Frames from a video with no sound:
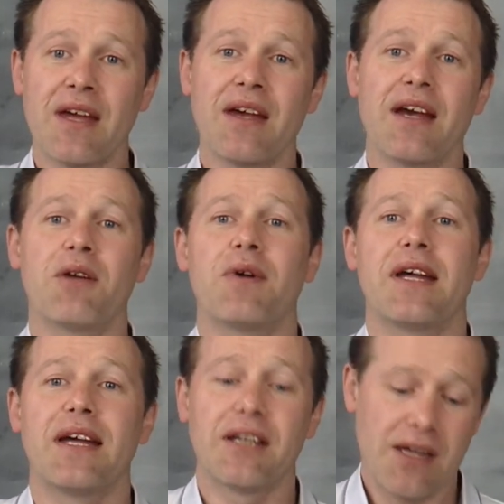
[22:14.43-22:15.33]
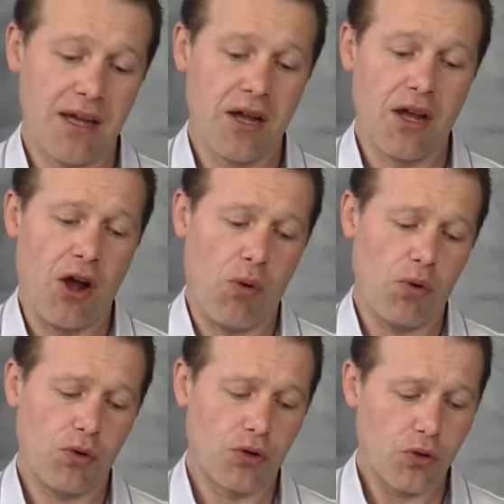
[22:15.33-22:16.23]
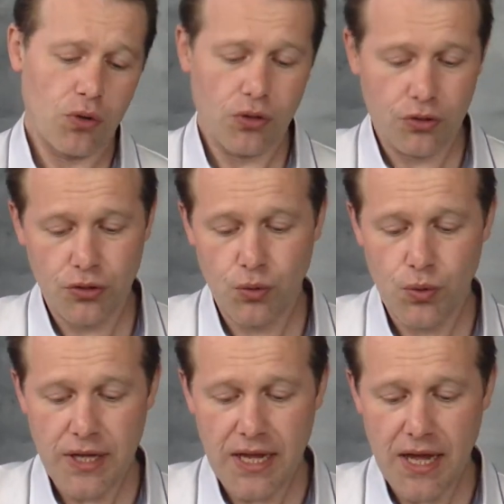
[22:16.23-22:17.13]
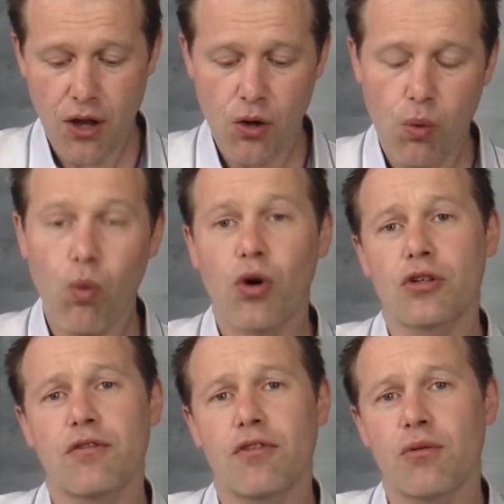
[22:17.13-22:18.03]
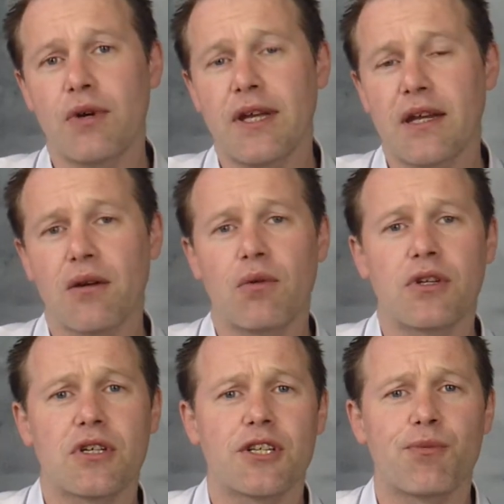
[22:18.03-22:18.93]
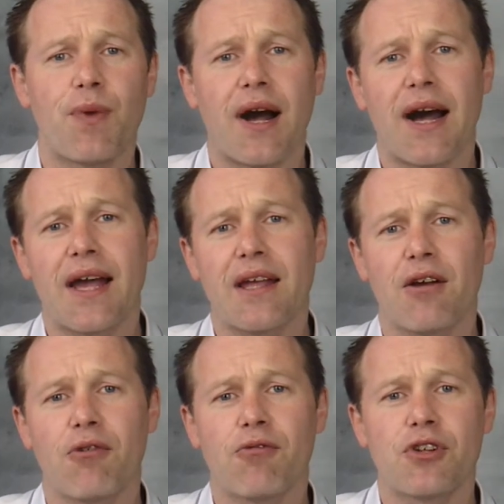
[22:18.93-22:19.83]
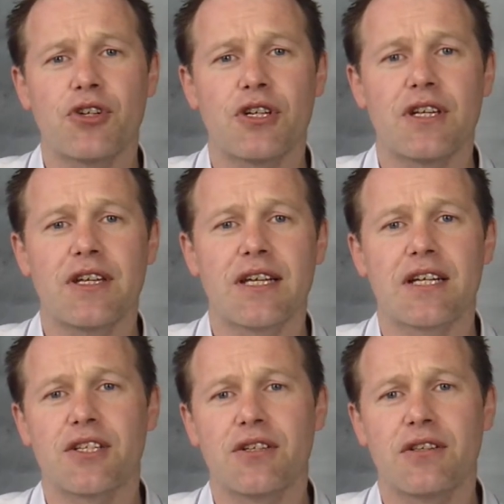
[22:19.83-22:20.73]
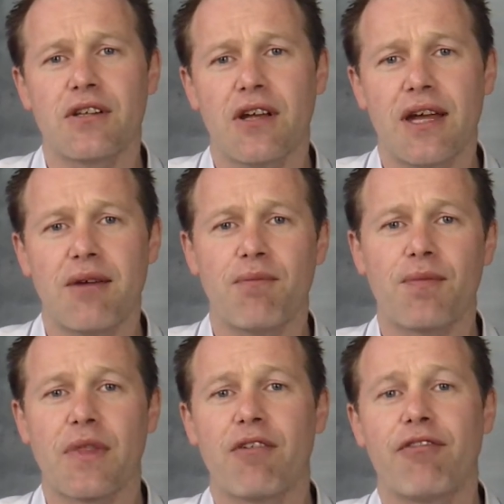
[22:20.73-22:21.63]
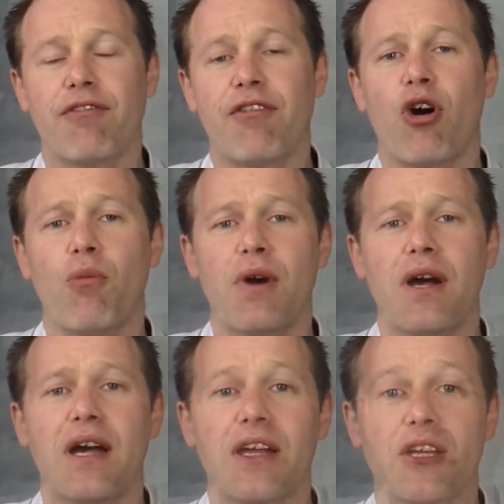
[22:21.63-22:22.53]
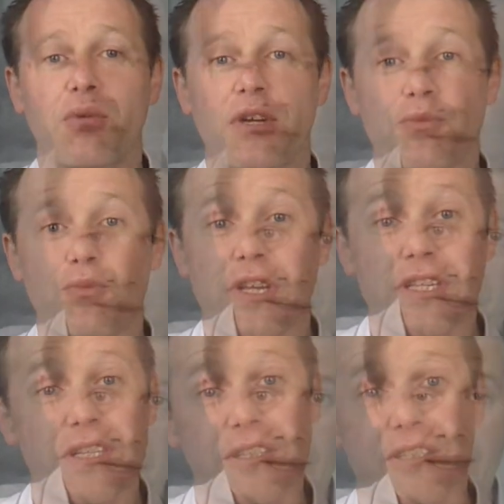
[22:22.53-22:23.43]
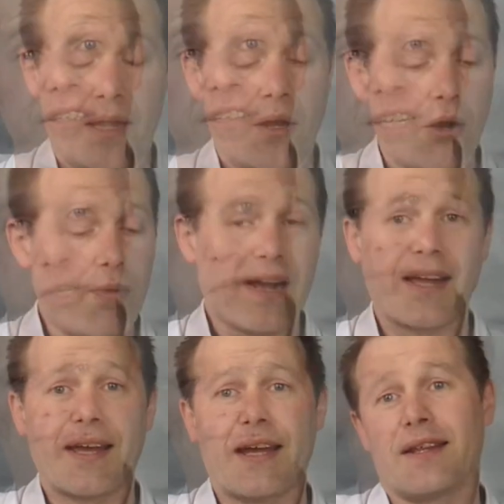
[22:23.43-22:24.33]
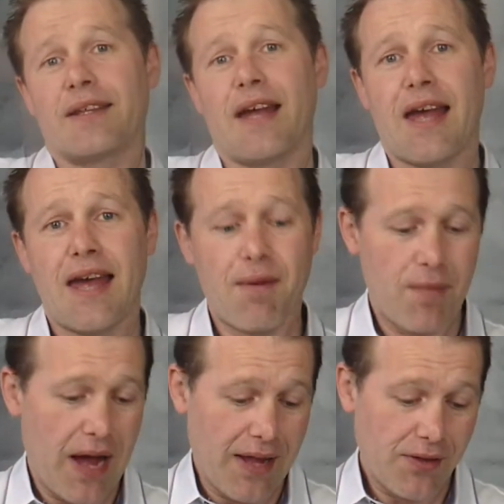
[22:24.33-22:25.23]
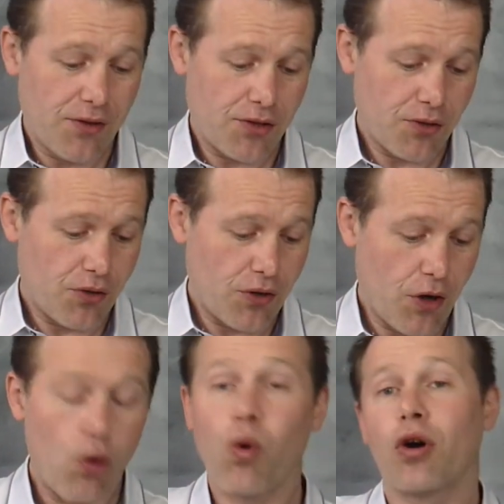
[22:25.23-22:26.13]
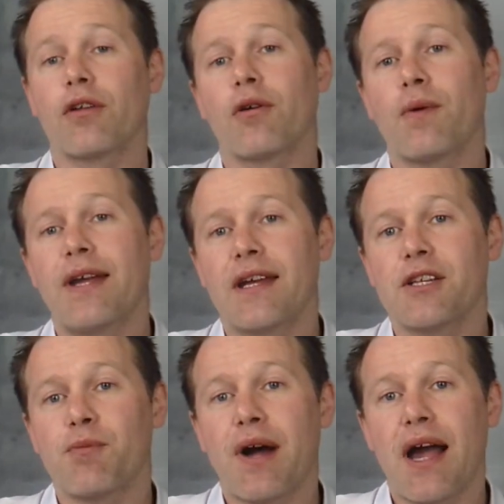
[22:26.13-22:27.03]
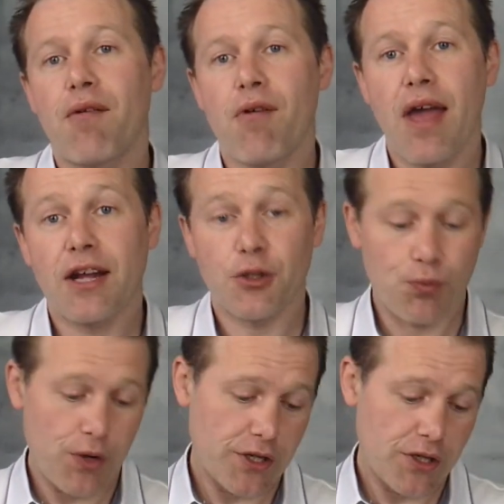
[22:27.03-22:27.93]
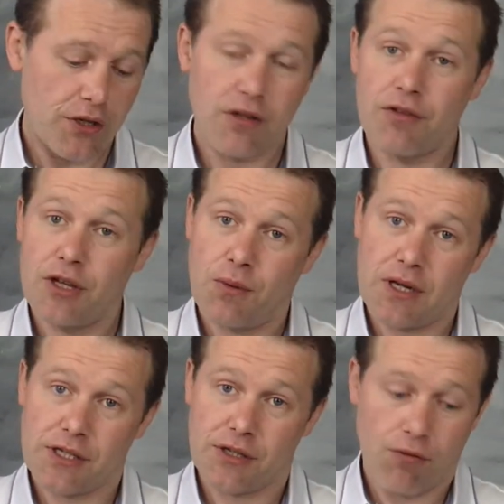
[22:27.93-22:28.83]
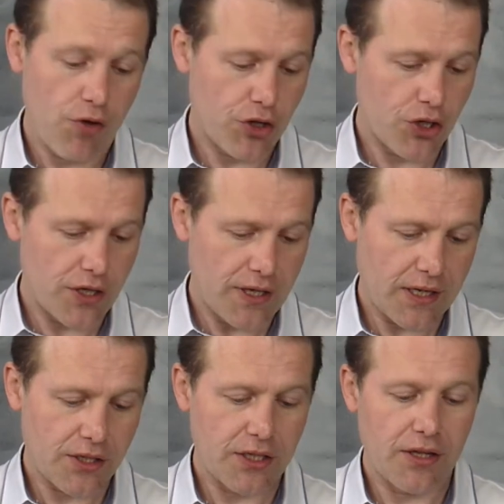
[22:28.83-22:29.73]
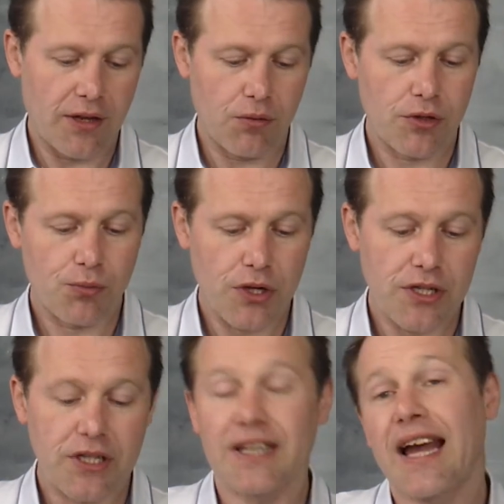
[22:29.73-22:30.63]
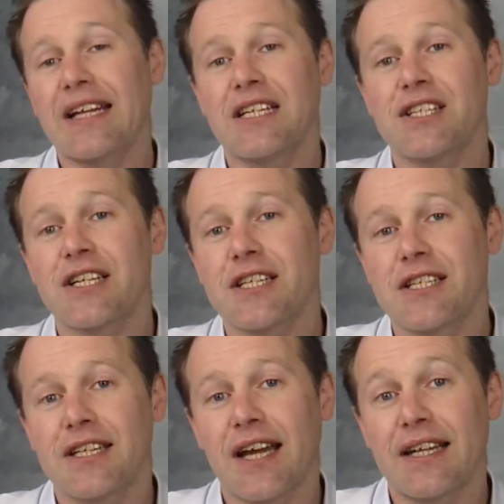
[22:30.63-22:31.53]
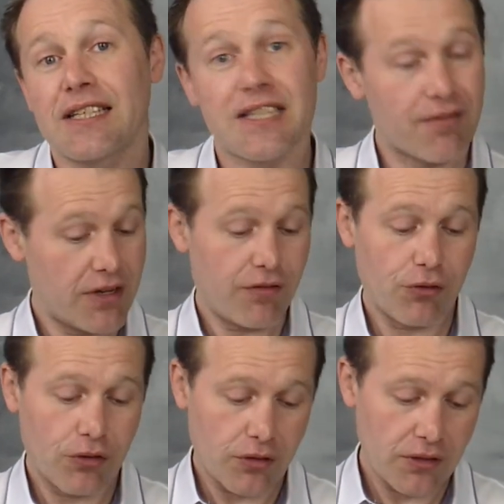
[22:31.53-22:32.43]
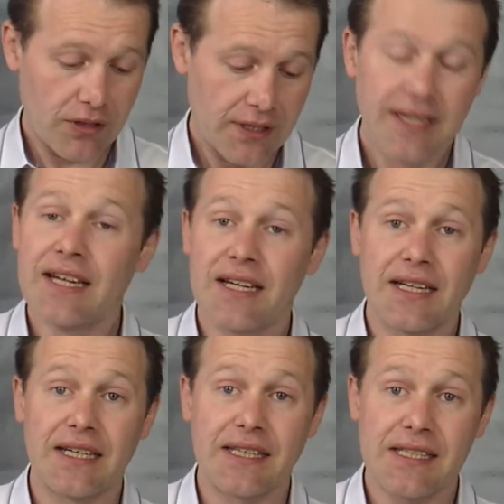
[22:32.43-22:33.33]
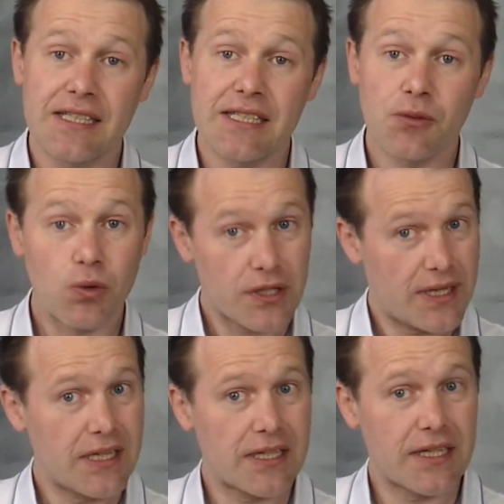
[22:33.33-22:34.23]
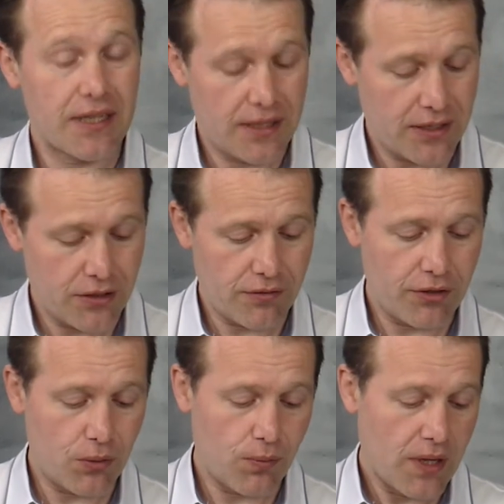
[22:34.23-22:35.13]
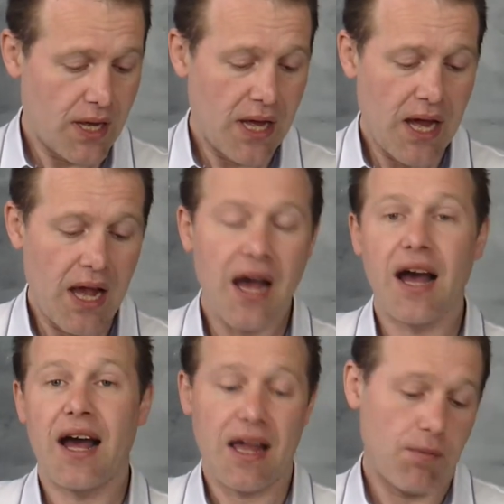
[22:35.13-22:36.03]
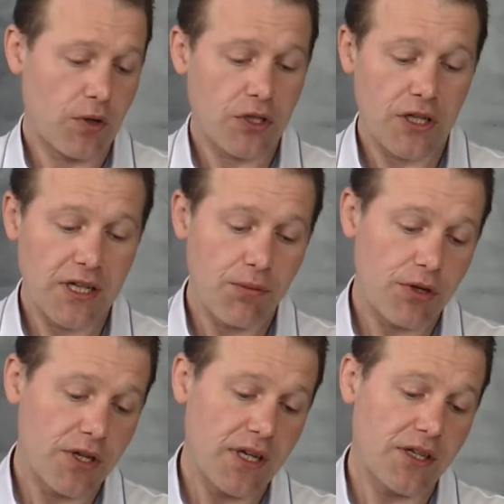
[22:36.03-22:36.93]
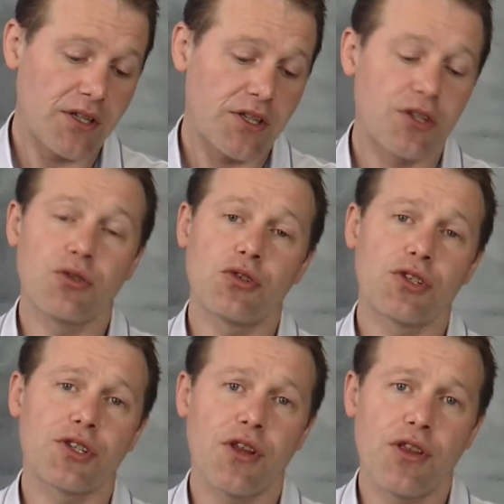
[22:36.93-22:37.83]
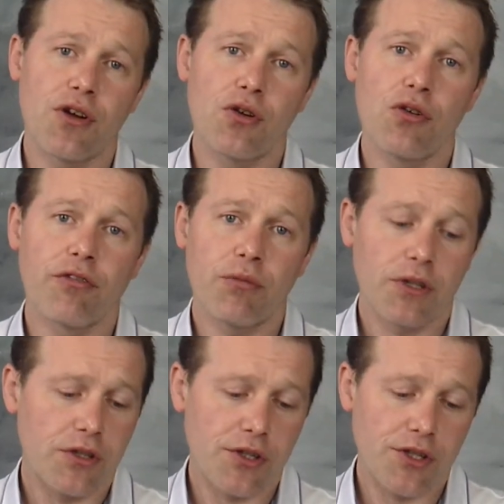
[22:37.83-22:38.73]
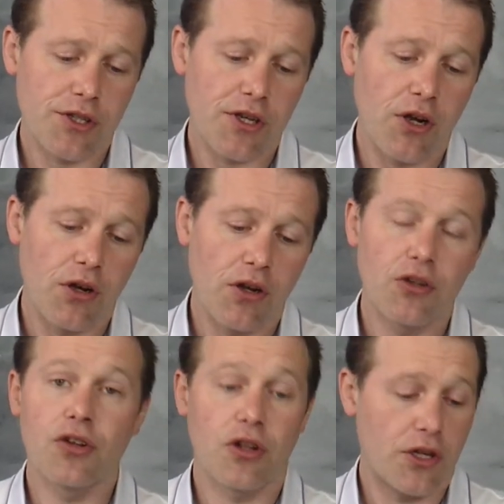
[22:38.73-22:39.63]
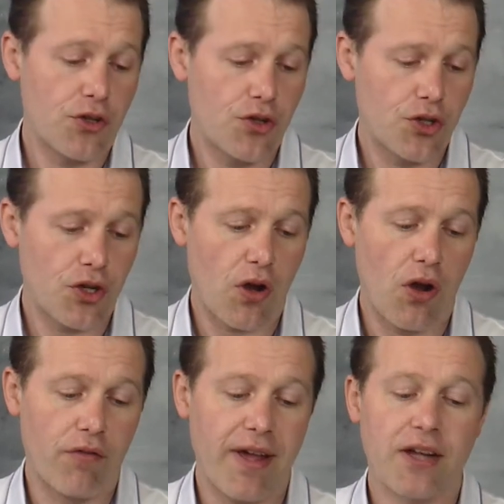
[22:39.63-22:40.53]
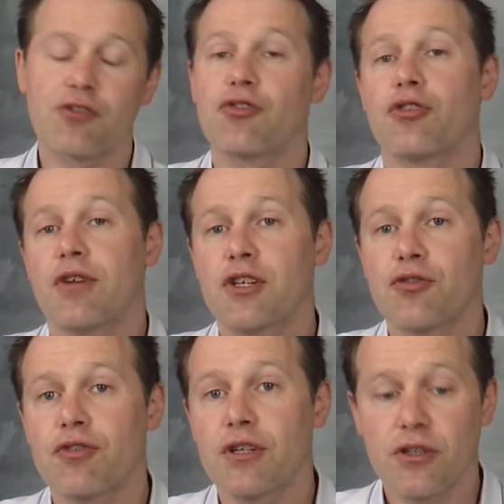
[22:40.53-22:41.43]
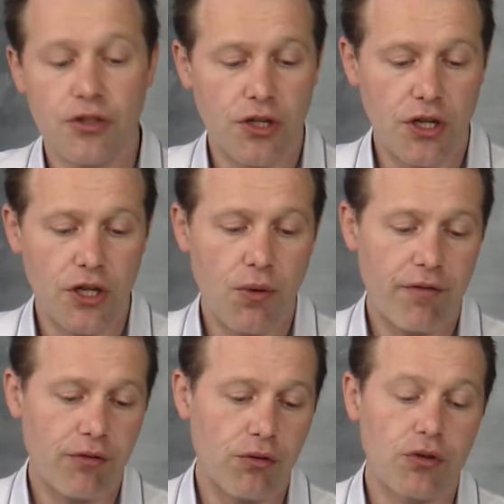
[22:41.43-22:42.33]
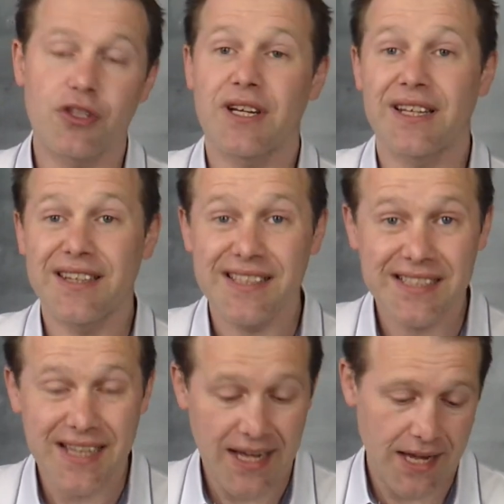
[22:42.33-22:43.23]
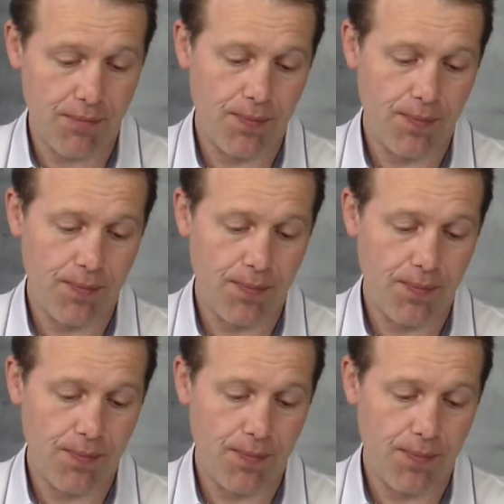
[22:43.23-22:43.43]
Anyway, we're going to go to the quote of the week, which is by Richard Nixon, former US President. Hello, back again. And so, quote of the week is by ex-President of the US, Richard Nixon. He was President 1969 to 74. And this is what he said in an interview. I am not at liberty to discuss the government's knowledge of extraterrestrials, U.F.O.s, at this time.